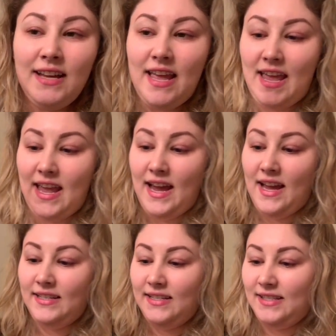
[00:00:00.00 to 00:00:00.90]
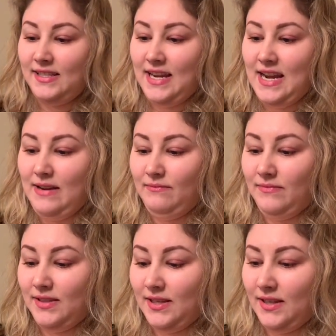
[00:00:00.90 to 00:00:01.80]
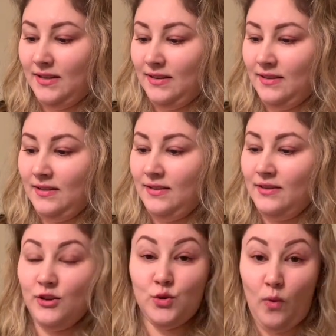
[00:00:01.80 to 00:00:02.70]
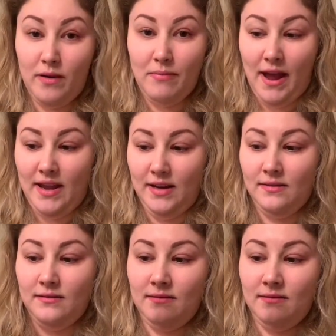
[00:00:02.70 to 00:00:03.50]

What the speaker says: And it seems there's one button